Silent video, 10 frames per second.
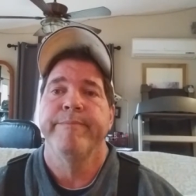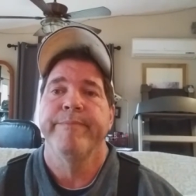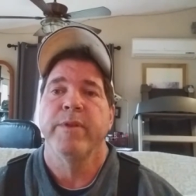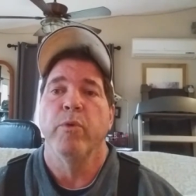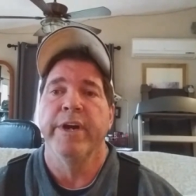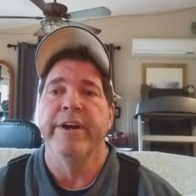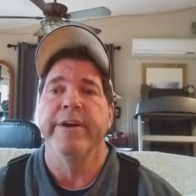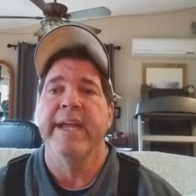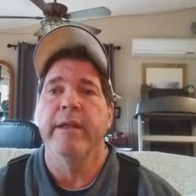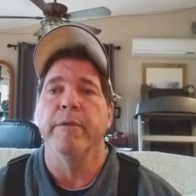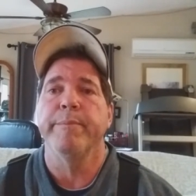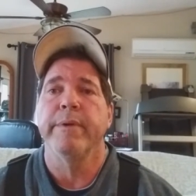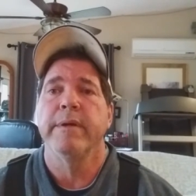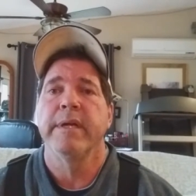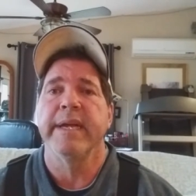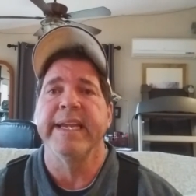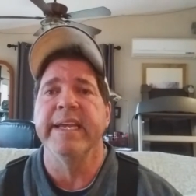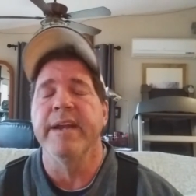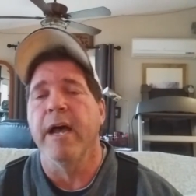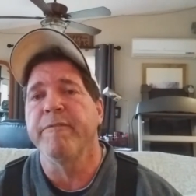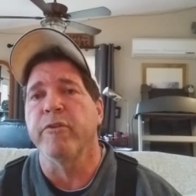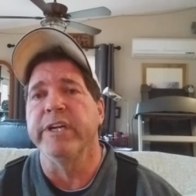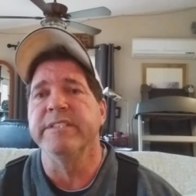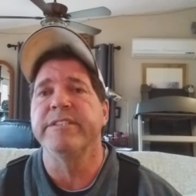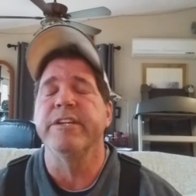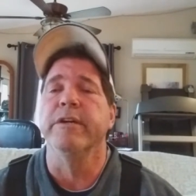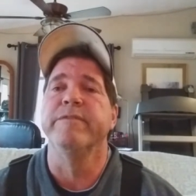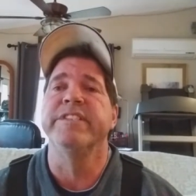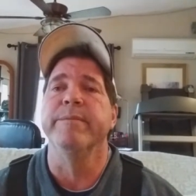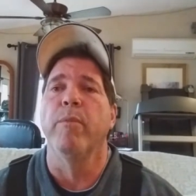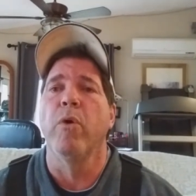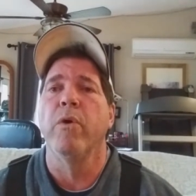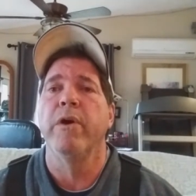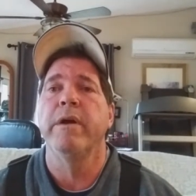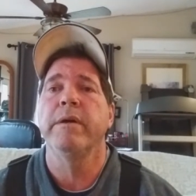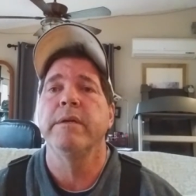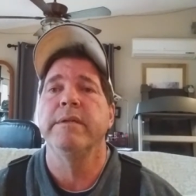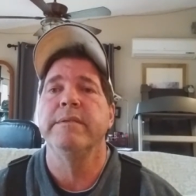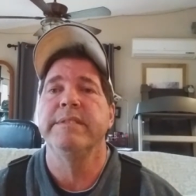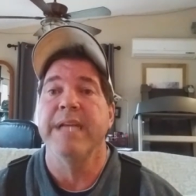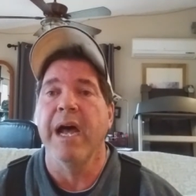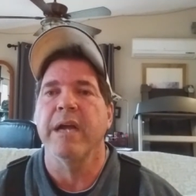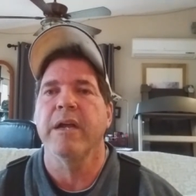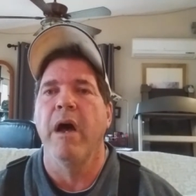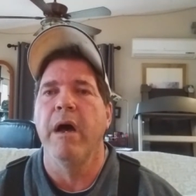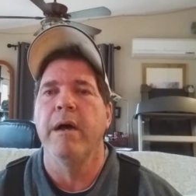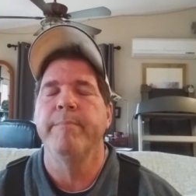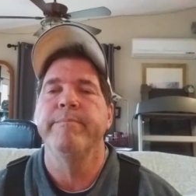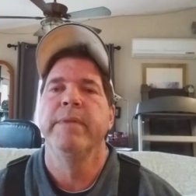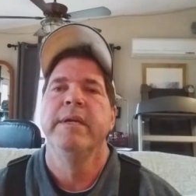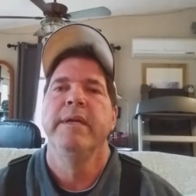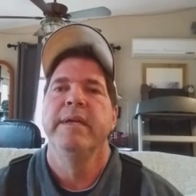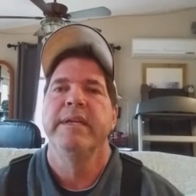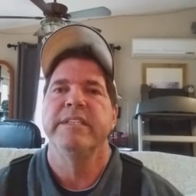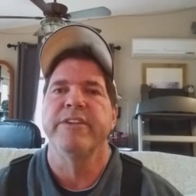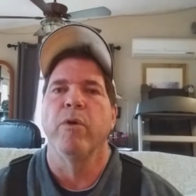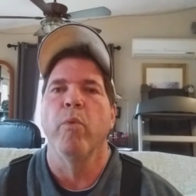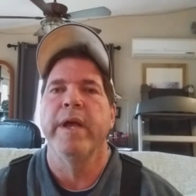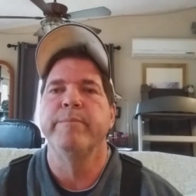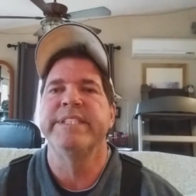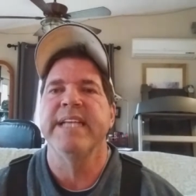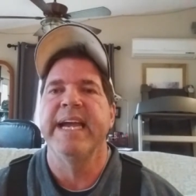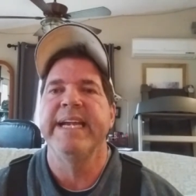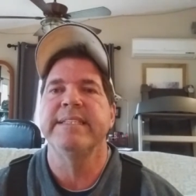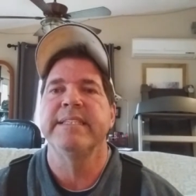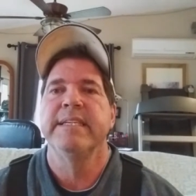we're here to help. Again, offgridstovesandmore.com is our website.